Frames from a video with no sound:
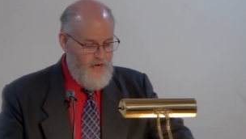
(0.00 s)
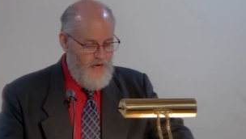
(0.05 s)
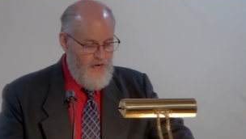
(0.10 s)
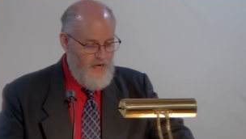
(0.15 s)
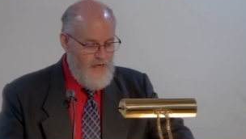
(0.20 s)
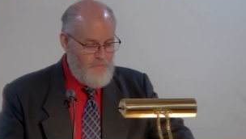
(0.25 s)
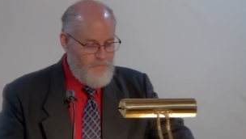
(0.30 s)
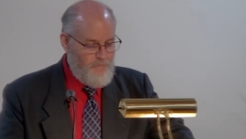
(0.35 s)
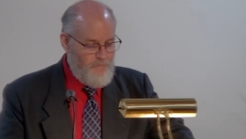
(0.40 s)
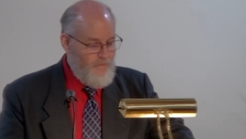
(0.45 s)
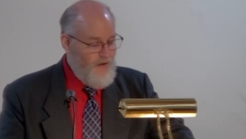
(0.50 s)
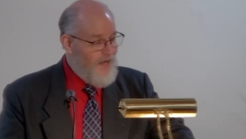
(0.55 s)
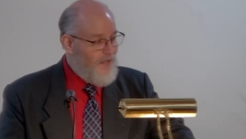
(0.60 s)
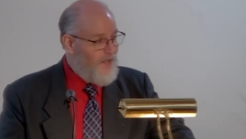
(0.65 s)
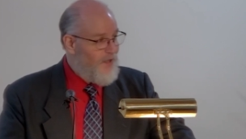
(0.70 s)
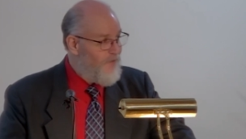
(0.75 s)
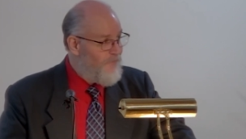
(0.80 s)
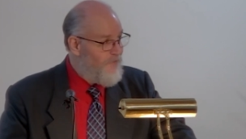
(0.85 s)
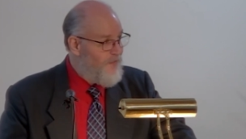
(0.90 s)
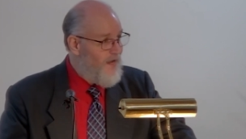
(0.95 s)
I, I,
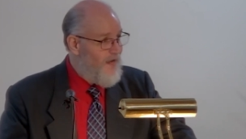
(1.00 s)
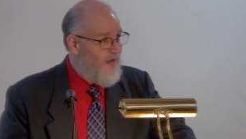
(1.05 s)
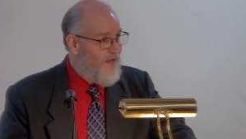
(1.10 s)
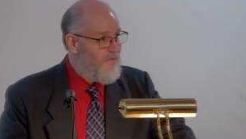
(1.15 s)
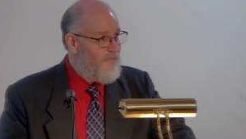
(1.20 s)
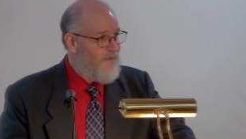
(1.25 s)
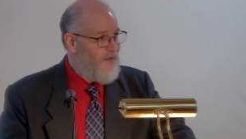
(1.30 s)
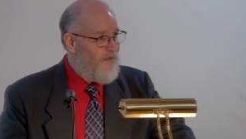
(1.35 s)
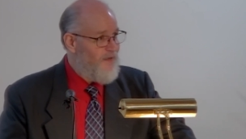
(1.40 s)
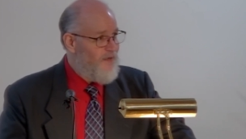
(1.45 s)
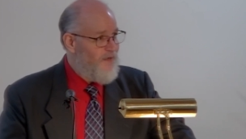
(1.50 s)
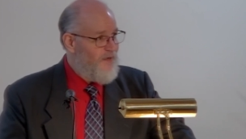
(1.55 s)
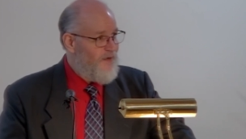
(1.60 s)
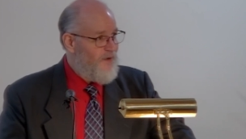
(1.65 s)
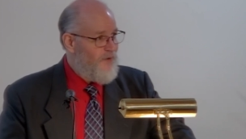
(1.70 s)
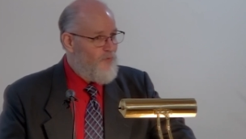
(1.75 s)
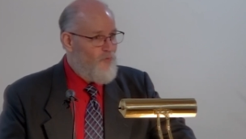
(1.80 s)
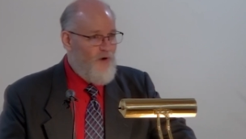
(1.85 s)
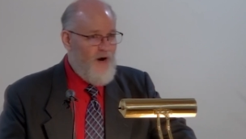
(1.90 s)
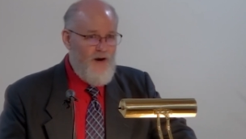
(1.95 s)
I love that
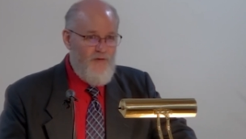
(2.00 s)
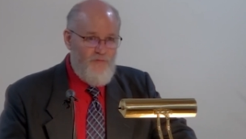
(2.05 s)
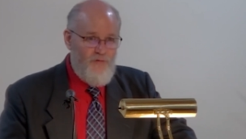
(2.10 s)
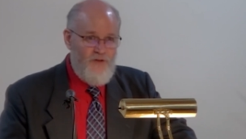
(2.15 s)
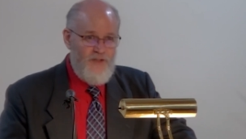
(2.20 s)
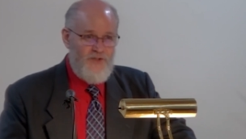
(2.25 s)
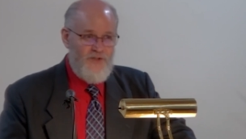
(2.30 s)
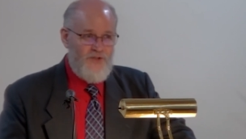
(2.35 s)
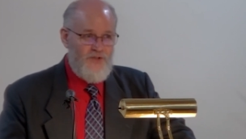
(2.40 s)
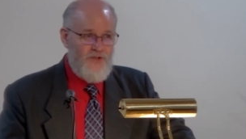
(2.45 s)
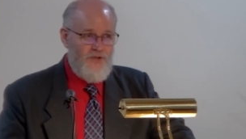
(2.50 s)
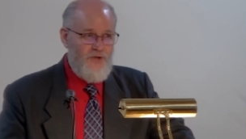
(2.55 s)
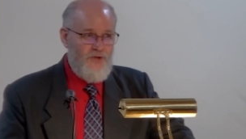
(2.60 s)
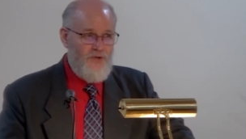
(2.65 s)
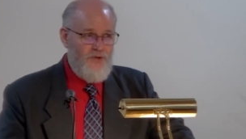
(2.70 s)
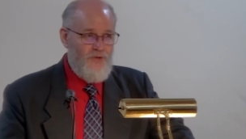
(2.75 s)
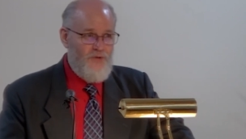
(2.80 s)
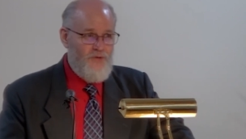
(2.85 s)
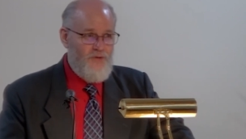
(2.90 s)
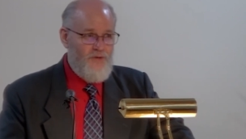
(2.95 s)
reference
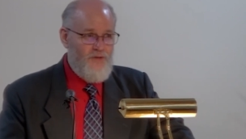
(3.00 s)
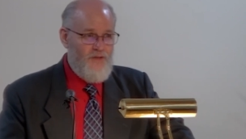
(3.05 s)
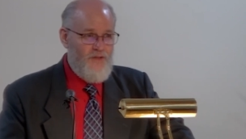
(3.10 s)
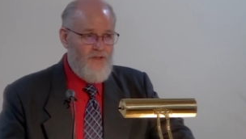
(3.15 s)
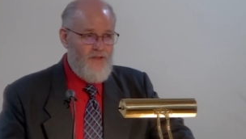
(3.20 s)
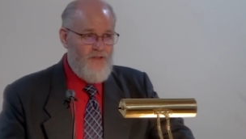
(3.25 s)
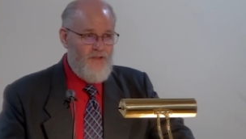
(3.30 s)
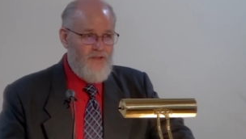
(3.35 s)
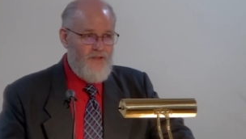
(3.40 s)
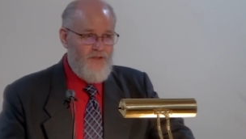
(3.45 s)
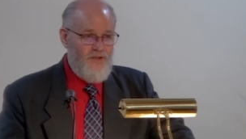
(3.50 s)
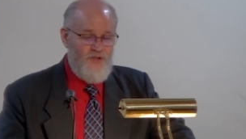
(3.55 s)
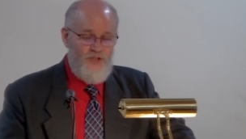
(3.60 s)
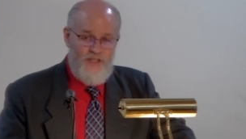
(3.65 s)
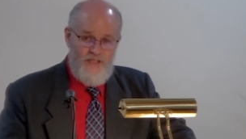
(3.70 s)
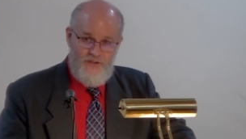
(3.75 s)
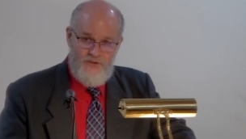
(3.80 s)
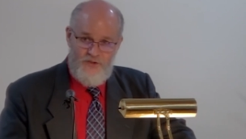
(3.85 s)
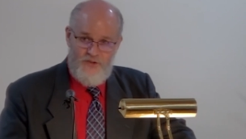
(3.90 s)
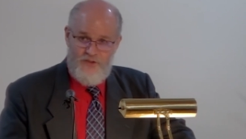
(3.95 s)
to
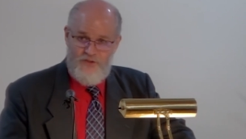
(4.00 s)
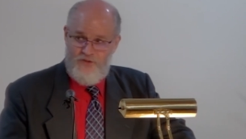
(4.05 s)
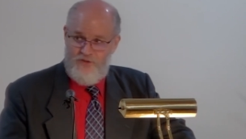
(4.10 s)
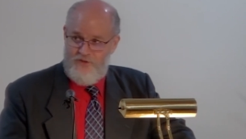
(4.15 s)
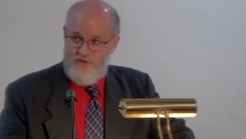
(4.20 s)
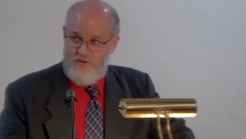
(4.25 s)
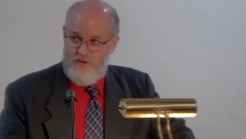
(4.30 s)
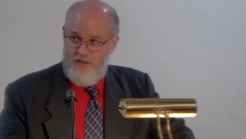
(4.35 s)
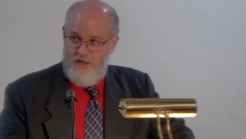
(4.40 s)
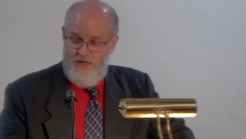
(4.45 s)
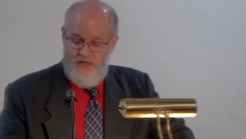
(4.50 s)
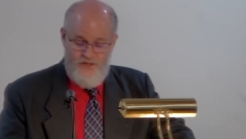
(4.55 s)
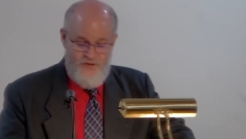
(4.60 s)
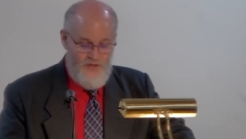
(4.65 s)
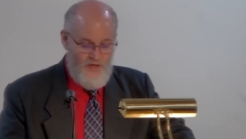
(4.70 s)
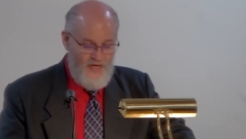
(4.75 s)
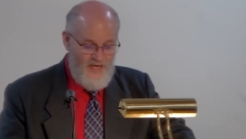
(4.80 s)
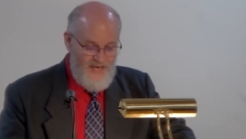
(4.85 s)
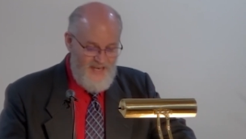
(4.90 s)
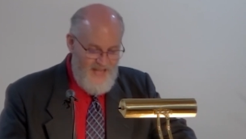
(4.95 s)
Jesus
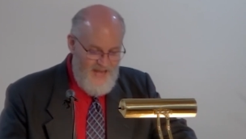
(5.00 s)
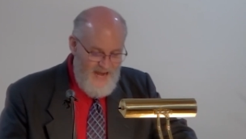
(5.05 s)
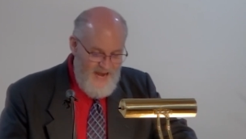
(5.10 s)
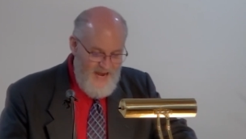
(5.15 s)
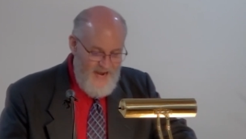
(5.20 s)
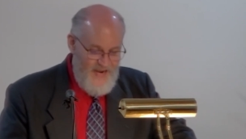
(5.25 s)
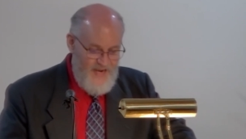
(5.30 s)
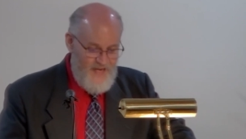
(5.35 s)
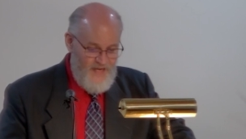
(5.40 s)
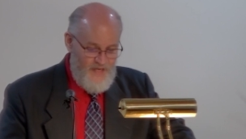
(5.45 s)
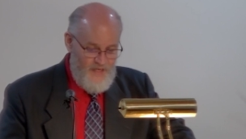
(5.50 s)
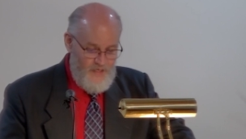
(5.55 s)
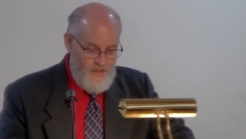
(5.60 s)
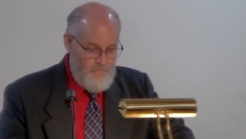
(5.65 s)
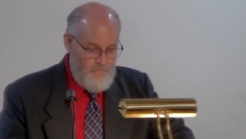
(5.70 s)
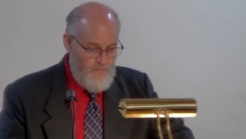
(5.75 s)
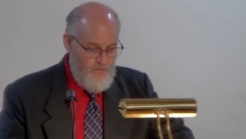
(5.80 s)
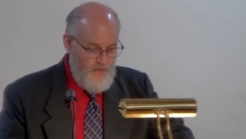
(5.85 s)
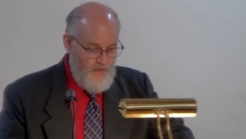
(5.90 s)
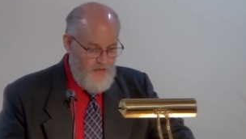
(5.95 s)
the lion
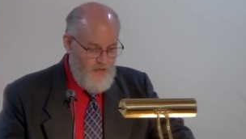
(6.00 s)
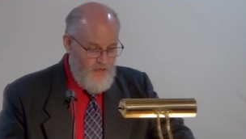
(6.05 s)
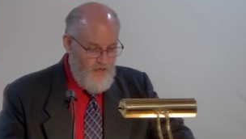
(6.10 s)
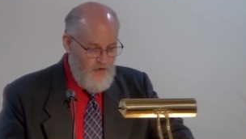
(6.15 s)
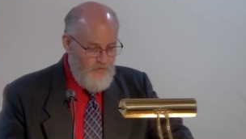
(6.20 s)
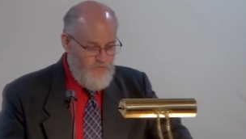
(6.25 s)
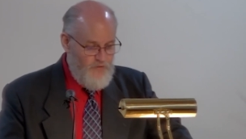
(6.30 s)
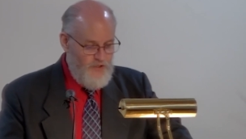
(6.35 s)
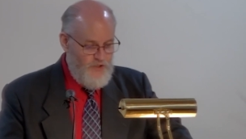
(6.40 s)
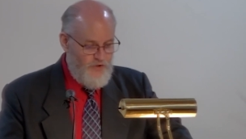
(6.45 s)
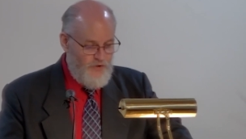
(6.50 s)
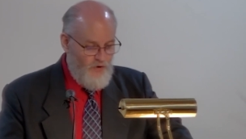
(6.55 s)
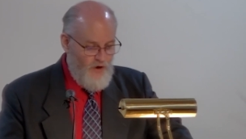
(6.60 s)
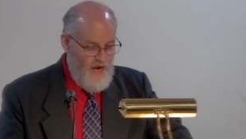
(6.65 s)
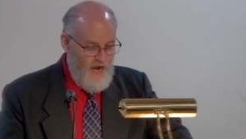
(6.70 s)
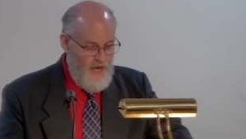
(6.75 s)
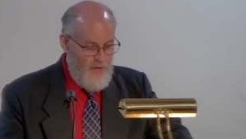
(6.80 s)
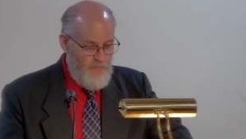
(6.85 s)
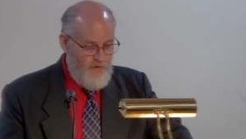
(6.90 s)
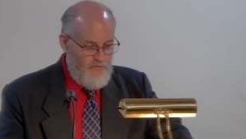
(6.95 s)
of the
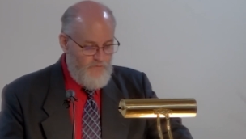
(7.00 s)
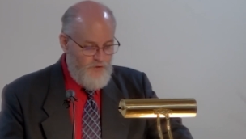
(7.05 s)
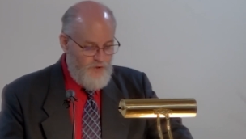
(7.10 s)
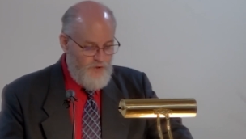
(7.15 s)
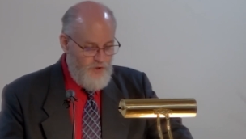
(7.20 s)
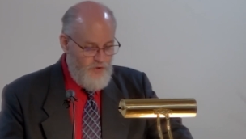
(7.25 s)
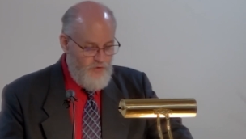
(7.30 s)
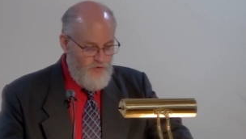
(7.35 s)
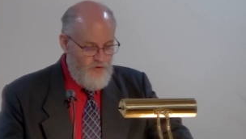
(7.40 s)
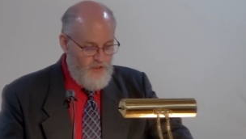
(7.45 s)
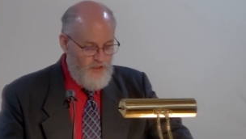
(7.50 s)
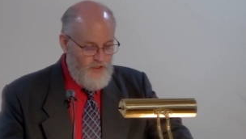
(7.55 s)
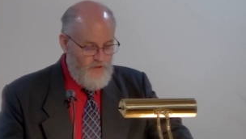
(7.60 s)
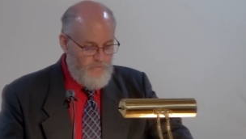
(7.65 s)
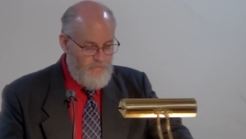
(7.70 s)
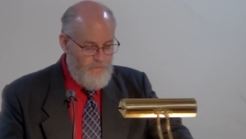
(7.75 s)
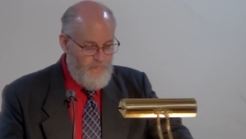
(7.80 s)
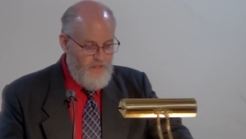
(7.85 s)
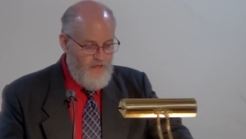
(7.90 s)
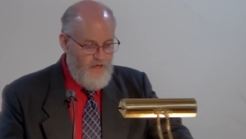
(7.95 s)
tribe of Judah,
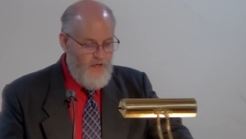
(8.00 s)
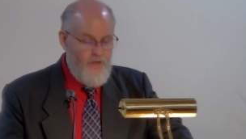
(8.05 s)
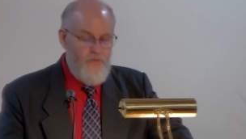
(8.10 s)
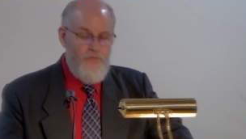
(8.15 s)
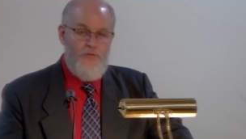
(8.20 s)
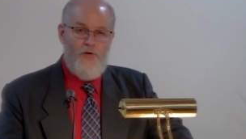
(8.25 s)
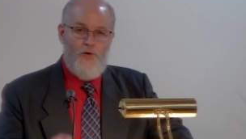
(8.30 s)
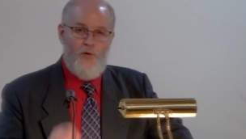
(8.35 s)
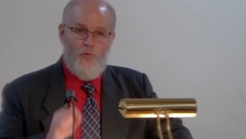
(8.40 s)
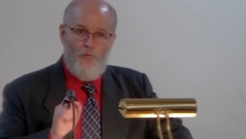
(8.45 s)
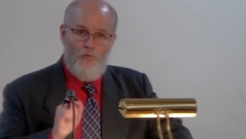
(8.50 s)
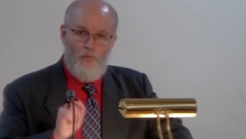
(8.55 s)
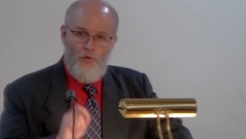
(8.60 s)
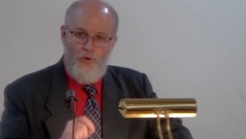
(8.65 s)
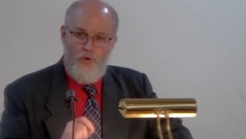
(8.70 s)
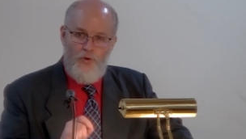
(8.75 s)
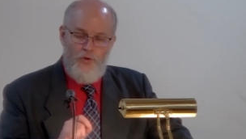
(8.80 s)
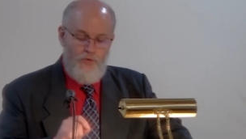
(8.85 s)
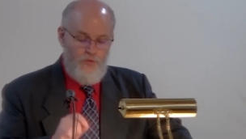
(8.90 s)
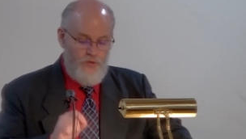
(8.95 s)
the
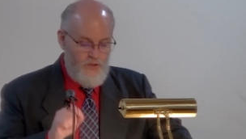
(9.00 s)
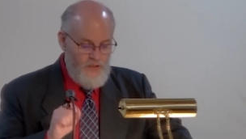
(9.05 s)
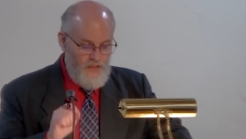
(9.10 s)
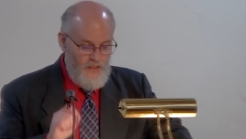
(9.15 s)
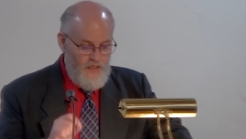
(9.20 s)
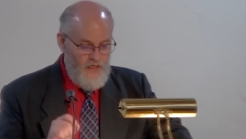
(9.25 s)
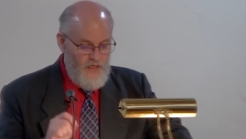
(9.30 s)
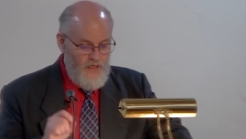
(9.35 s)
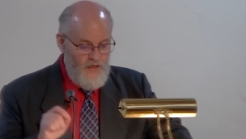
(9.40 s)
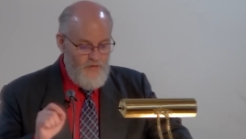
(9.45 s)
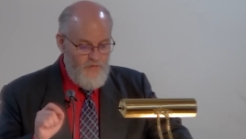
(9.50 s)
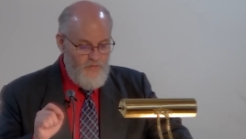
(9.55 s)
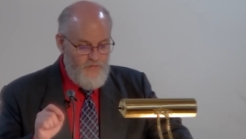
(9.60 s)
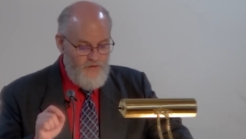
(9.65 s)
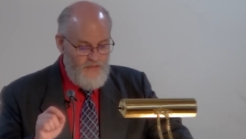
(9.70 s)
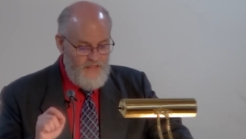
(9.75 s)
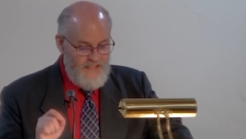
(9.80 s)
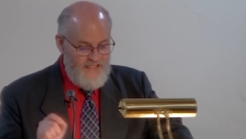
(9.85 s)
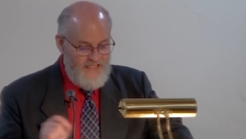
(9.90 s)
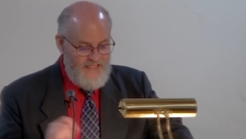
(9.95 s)
root of
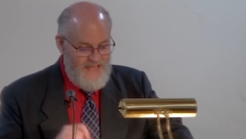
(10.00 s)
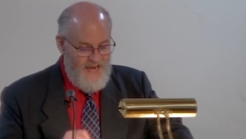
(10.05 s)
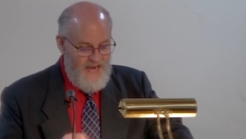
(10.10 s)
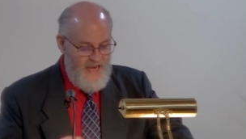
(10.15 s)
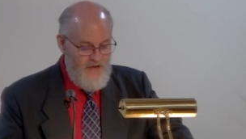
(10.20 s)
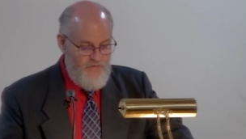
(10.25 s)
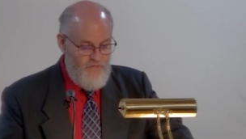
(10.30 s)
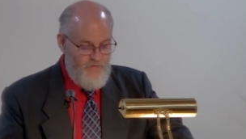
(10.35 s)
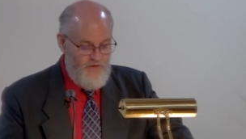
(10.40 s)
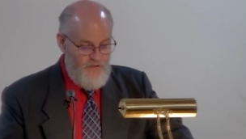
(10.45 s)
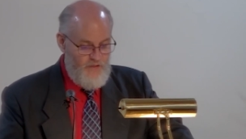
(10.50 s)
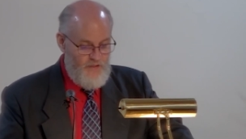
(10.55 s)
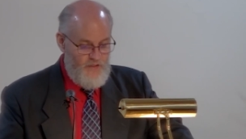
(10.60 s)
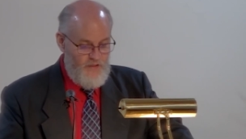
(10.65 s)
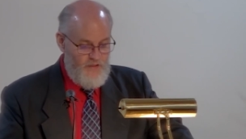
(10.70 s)
David,